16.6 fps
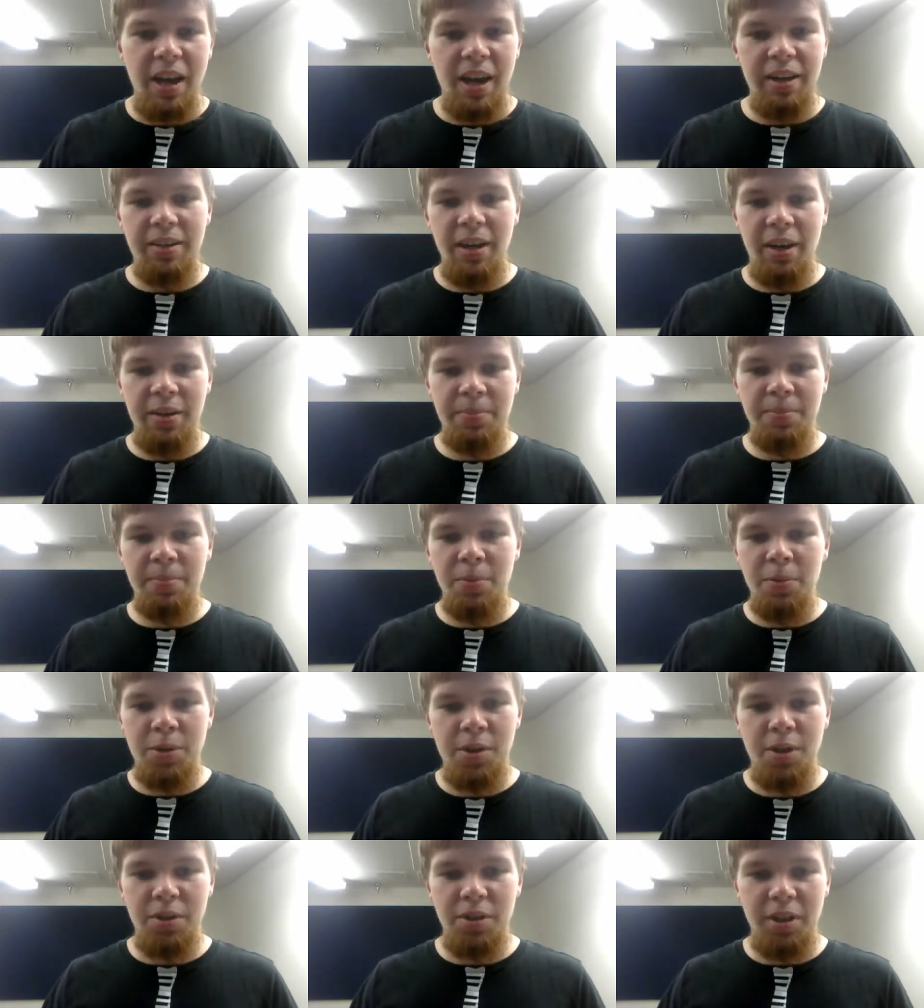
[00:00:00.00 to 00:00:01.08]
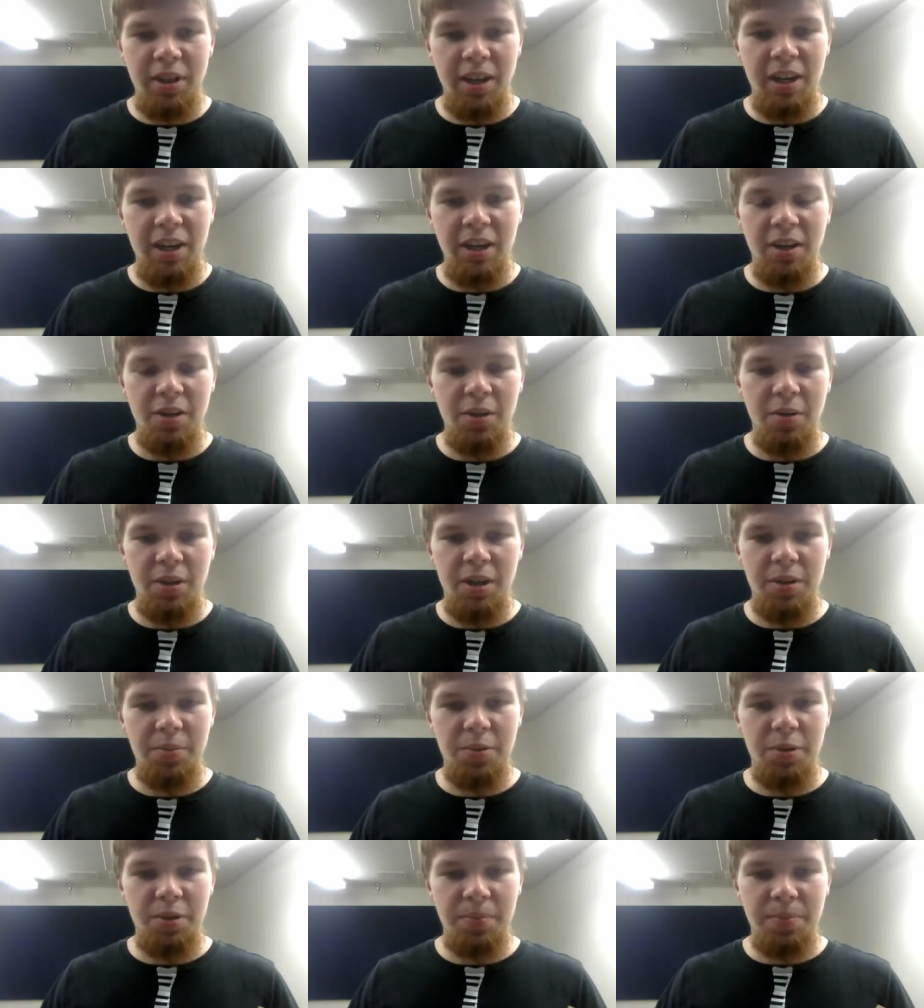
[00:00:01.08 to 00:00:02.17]
I was hardly getting a note
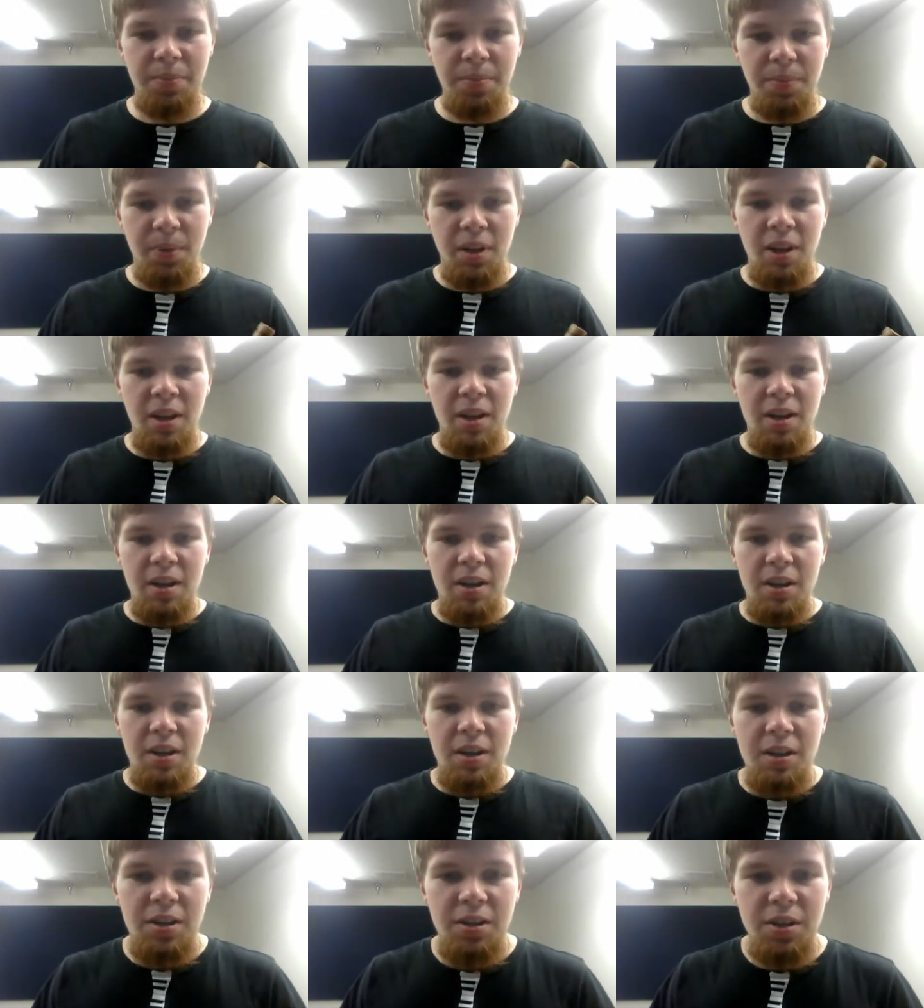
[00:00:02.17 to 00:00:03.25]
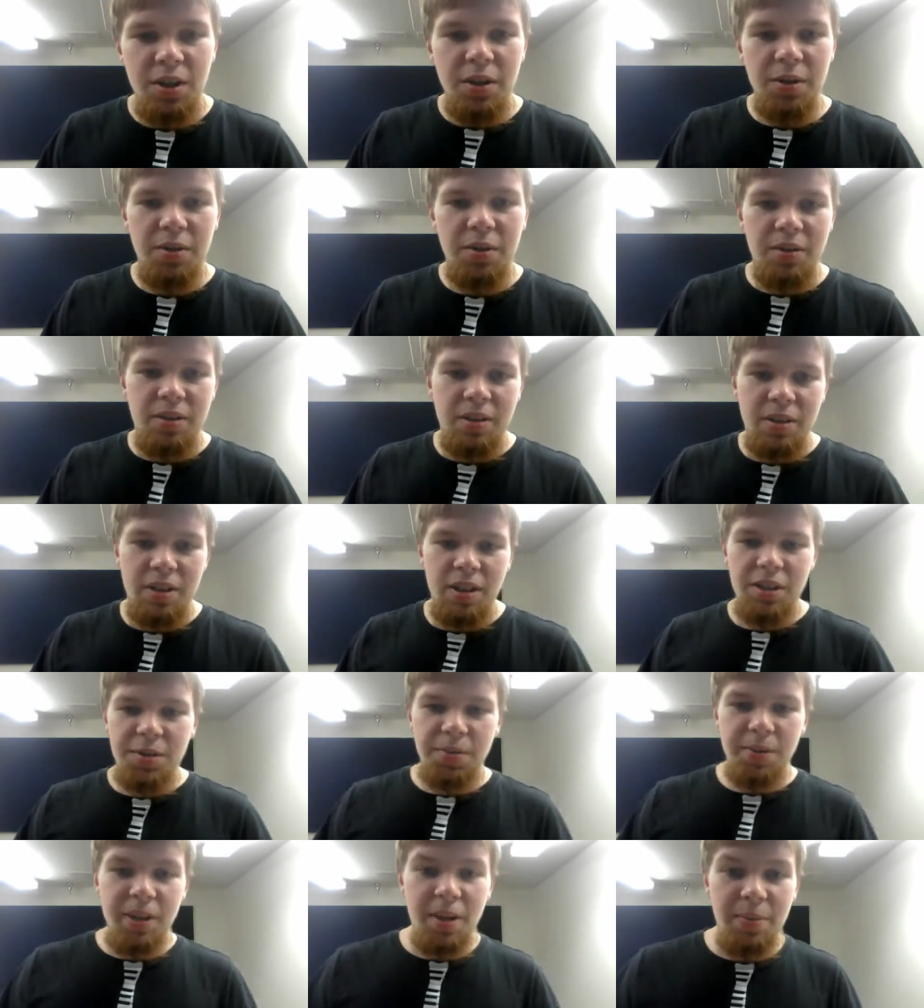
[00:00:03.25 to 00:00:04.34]
anymore. So
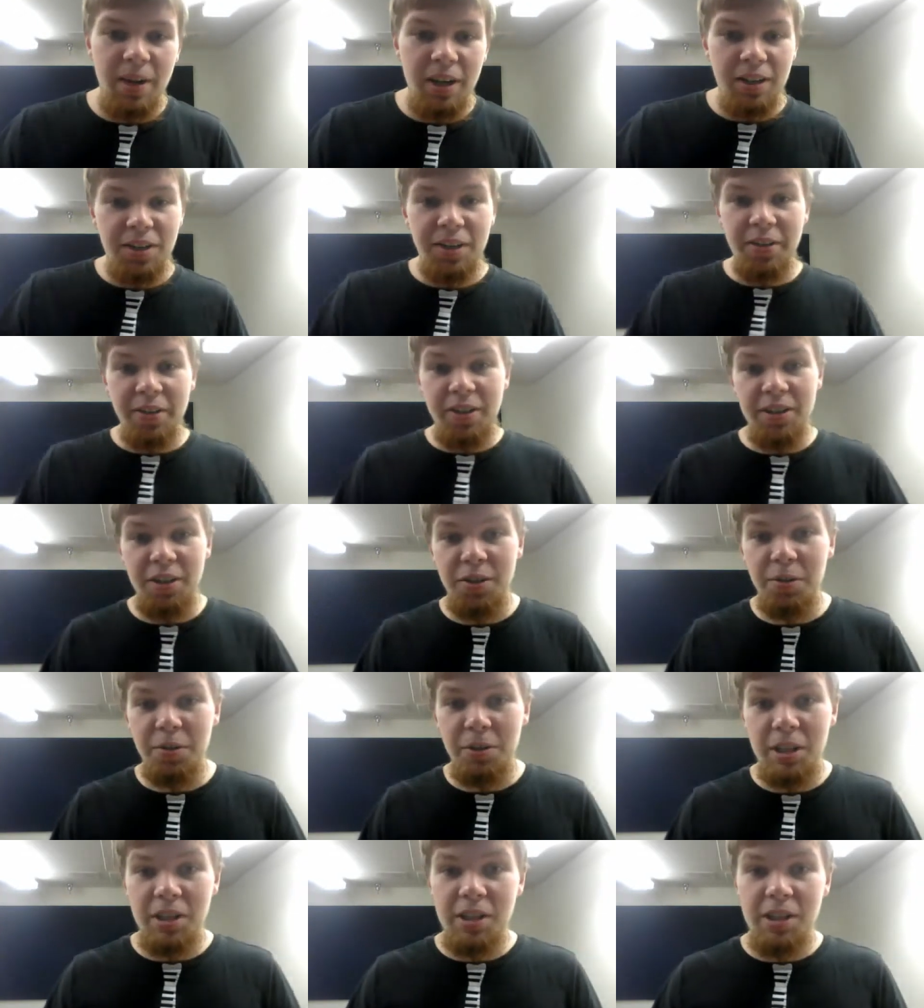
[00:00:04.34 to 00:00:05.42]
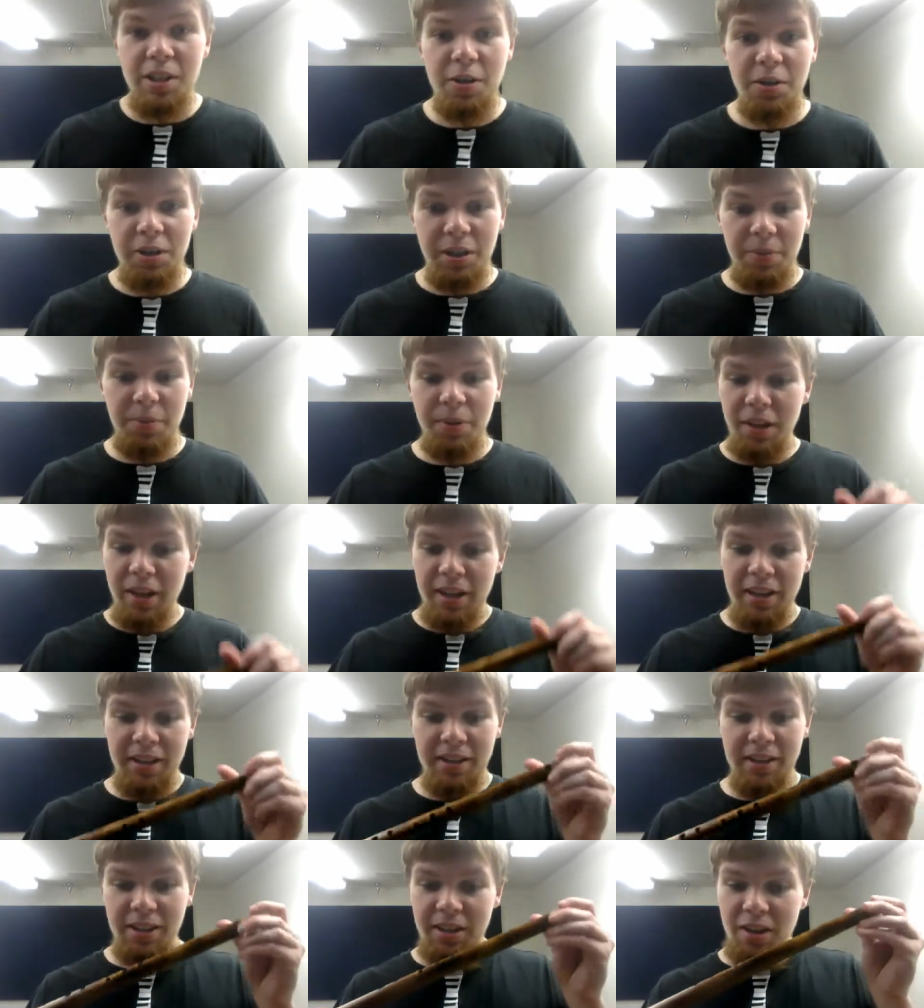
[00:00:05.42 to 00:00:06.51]
this week I'm actually going to do Linzioli
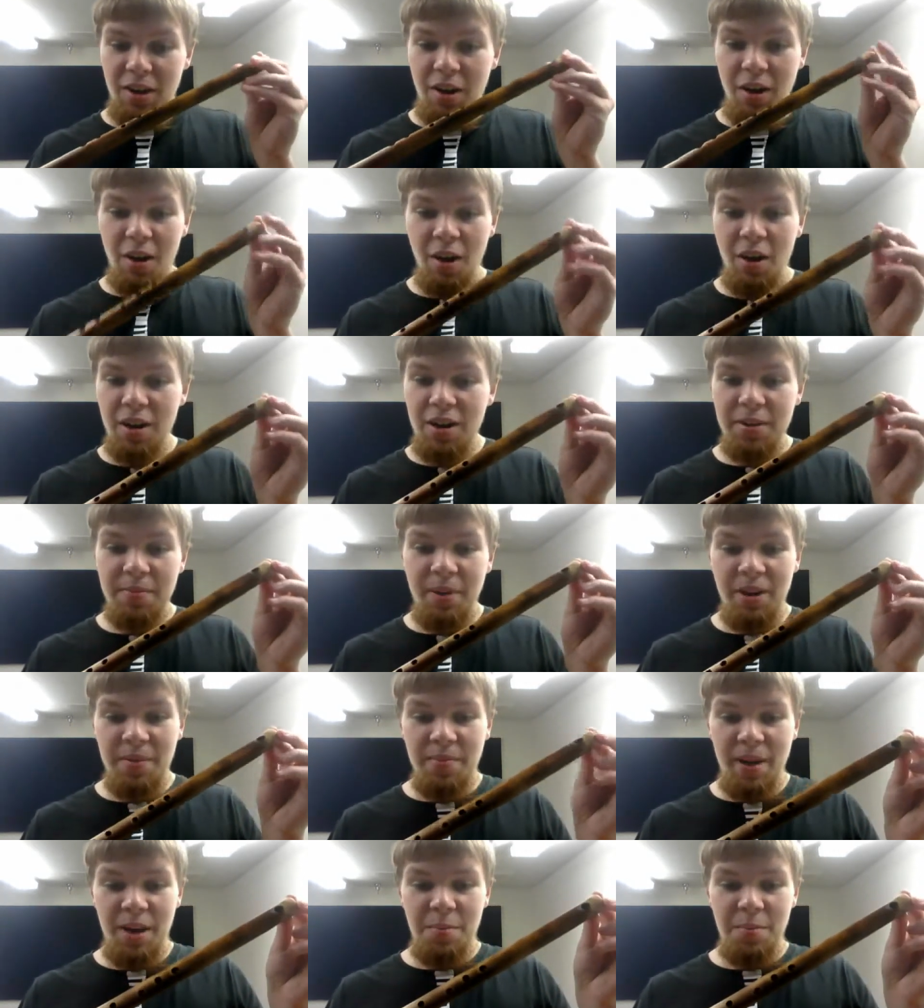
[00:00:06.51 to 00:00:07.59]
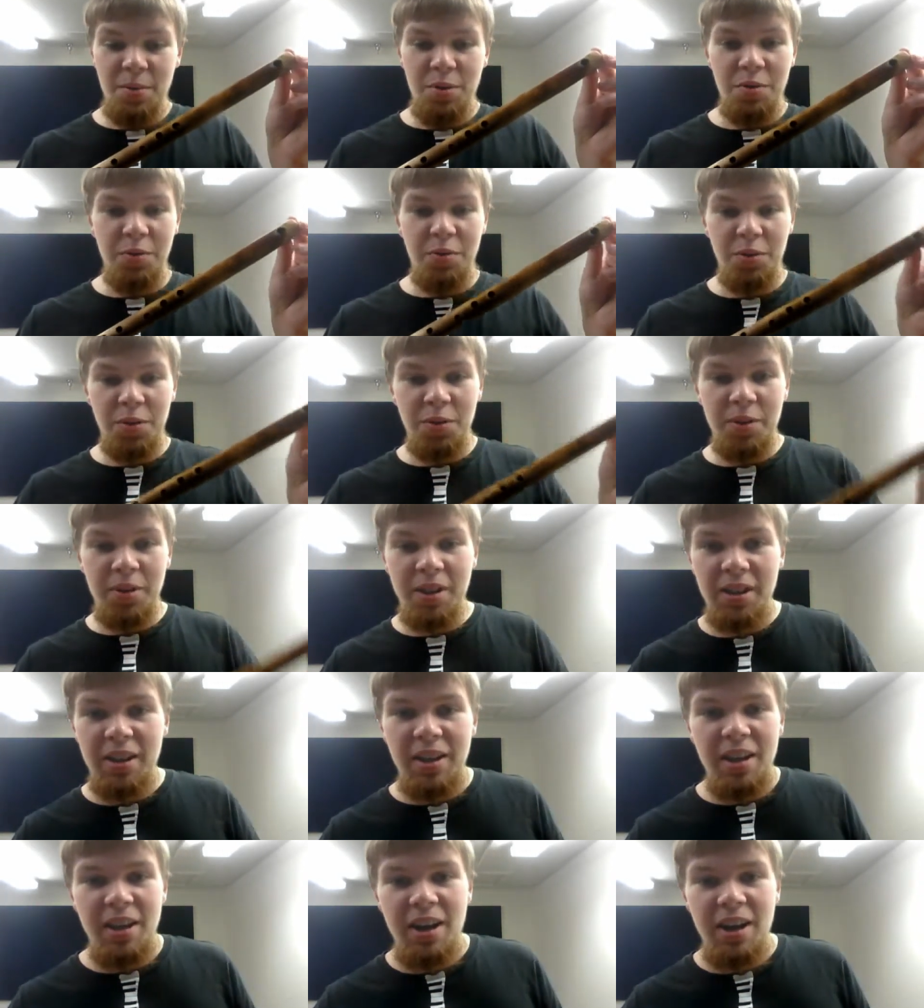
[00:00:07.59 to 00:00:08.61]
plays on my bamboo flute,